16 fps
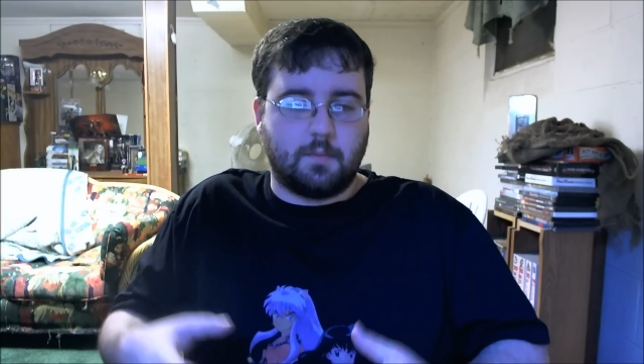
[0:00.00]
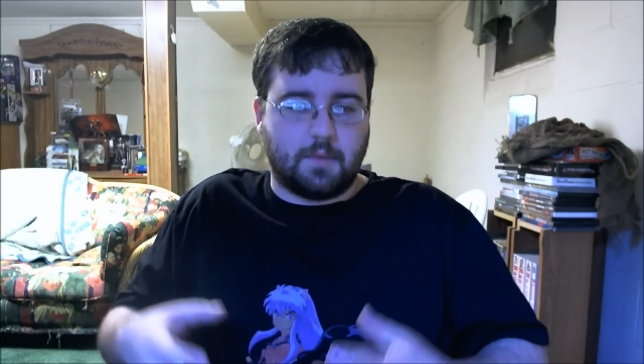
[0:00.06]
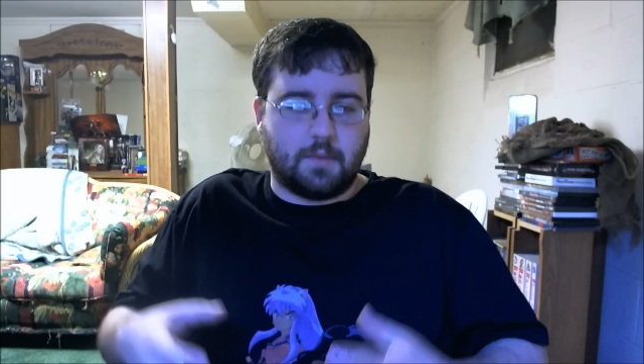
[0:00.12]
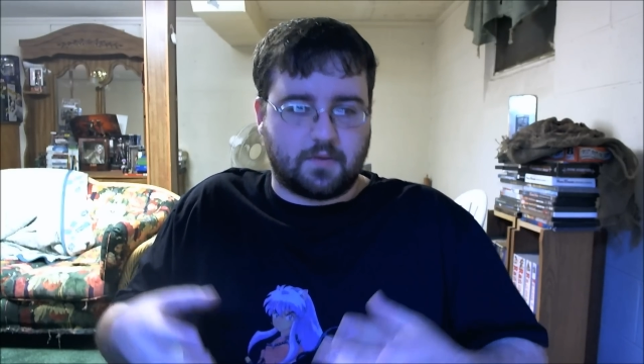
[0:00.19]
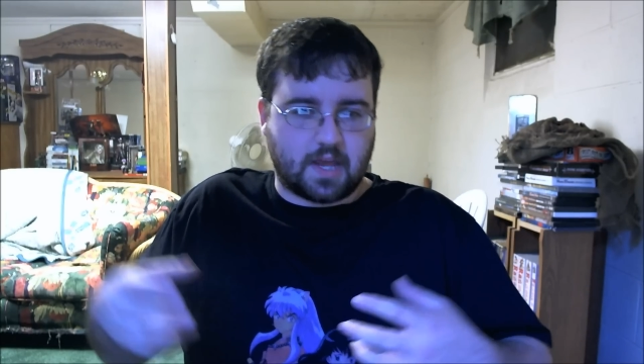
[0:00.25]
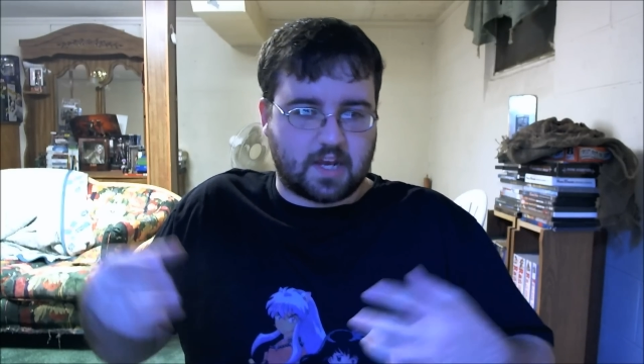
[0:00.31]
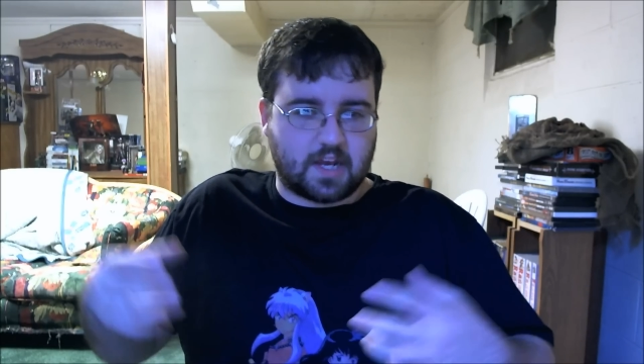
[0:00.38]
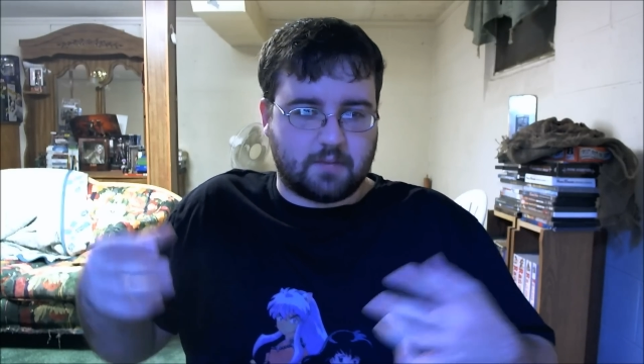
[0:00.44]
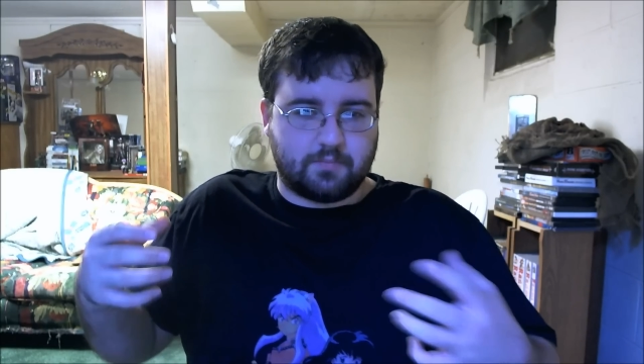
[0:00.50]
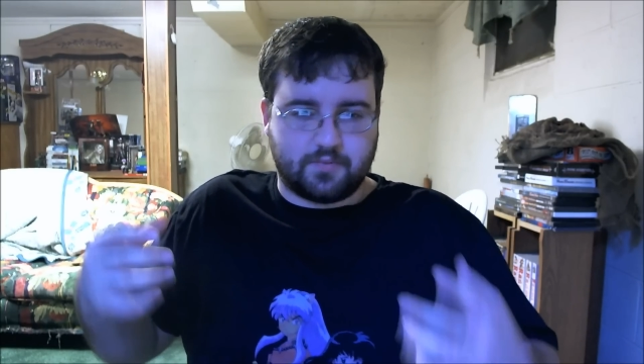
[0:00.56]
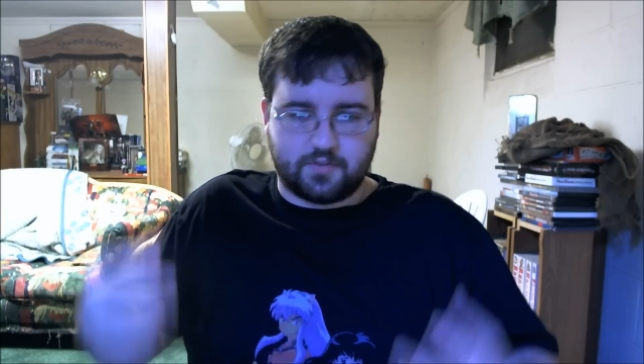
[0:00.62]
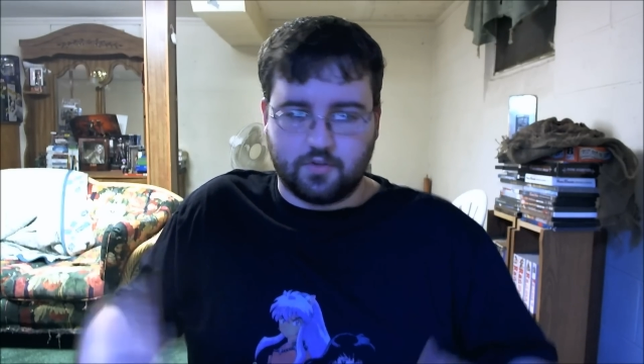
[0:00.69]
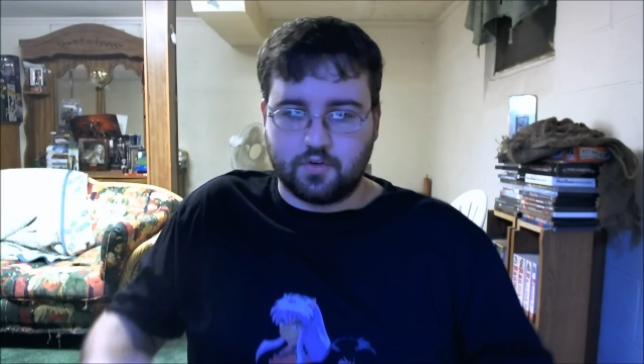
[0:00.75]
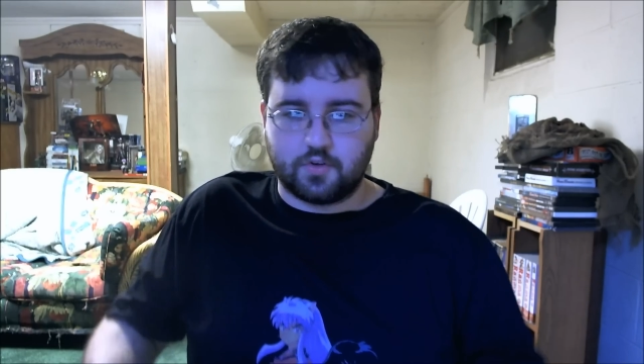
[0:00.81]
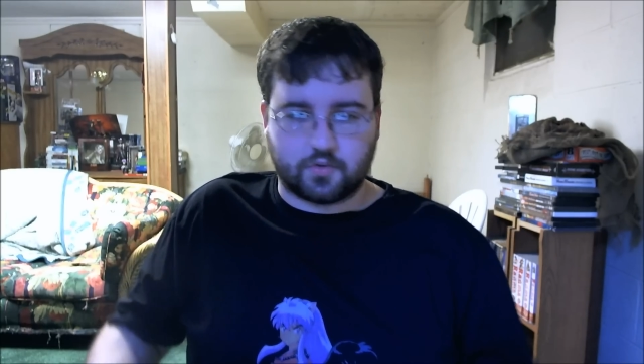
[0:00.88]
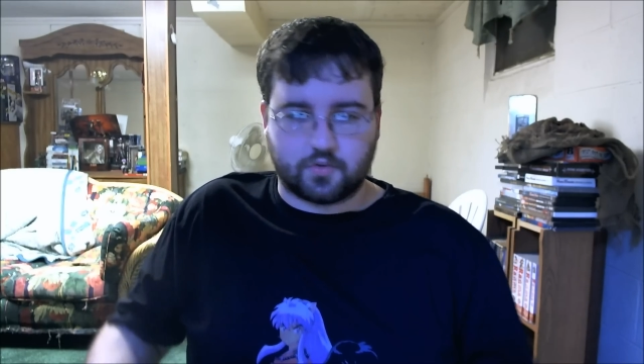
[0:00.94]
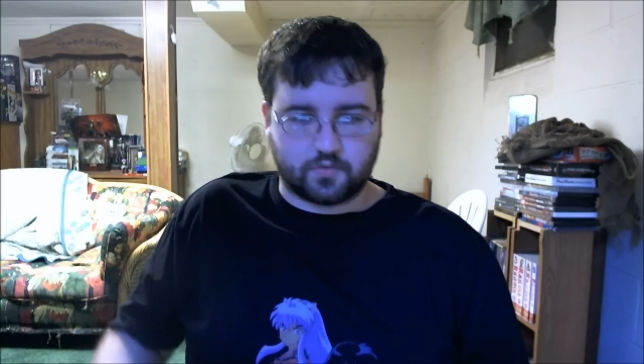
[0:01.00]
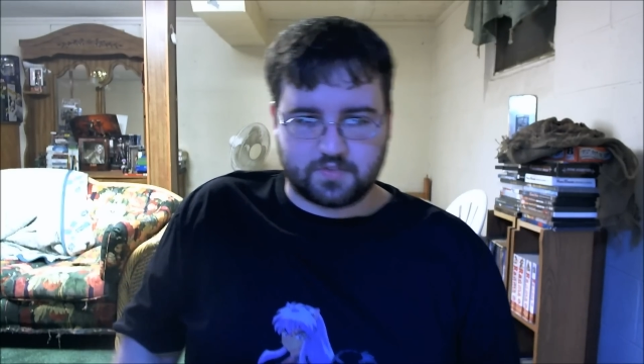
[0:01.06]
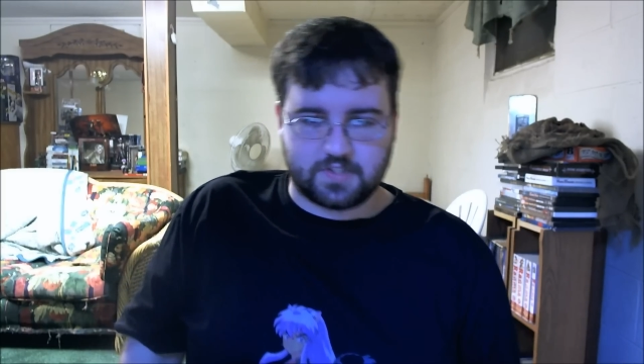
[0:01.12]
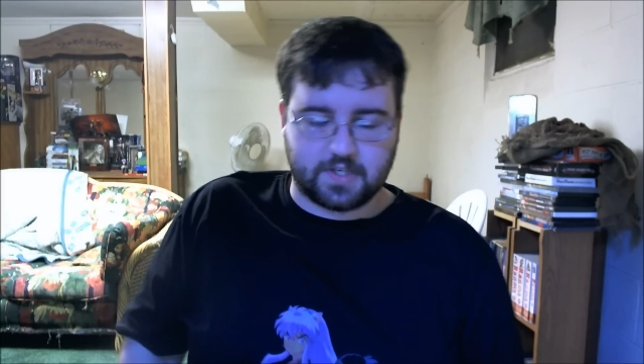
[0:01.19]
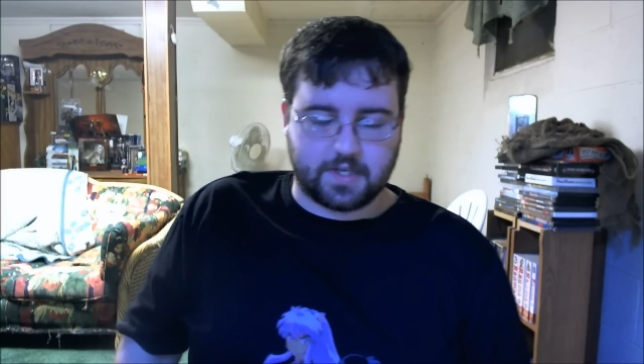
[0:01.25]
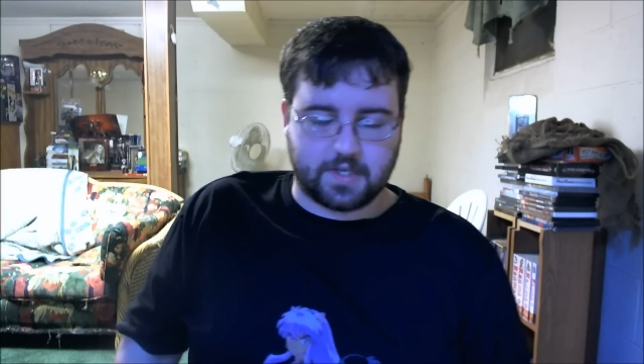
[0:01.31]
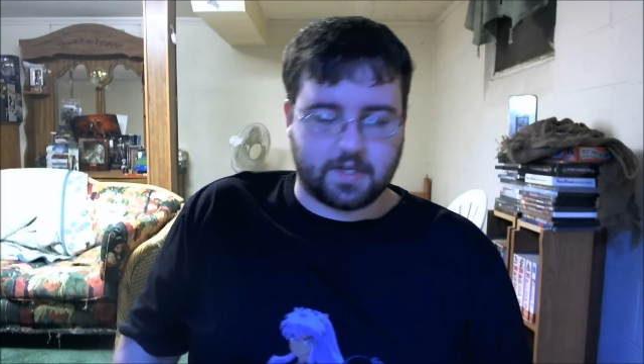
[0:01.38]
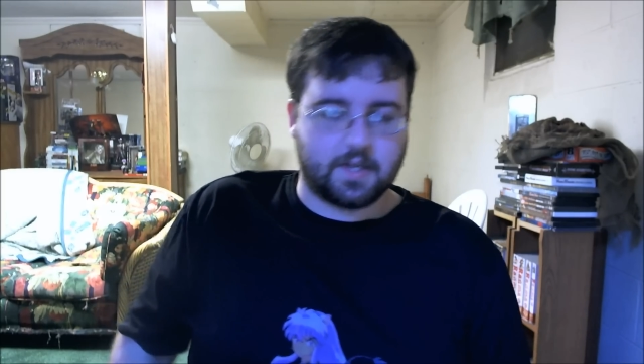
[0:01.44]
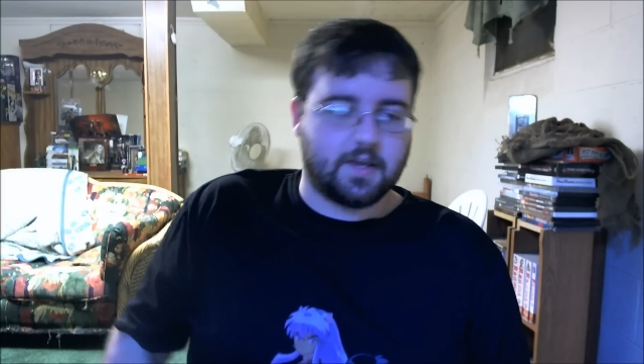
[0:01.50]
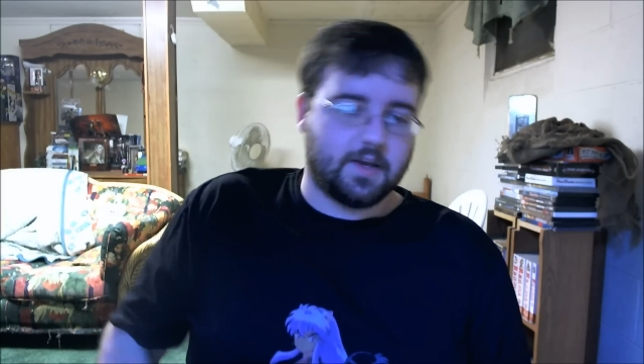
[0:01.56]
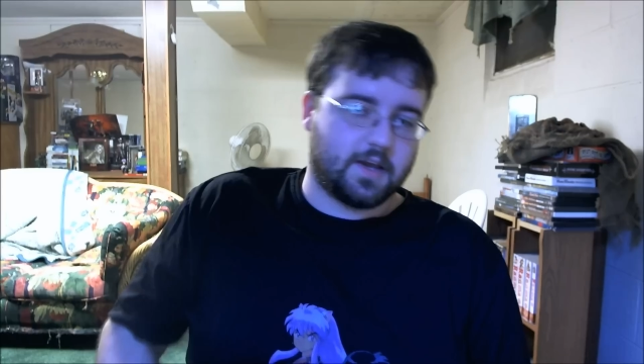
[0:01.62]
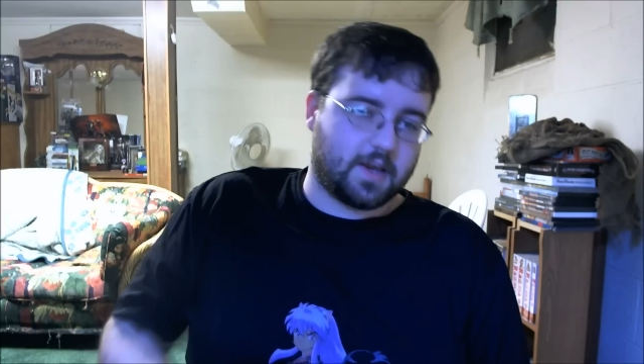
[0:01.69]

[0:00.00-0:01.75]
by some kind of bazooka or some shit.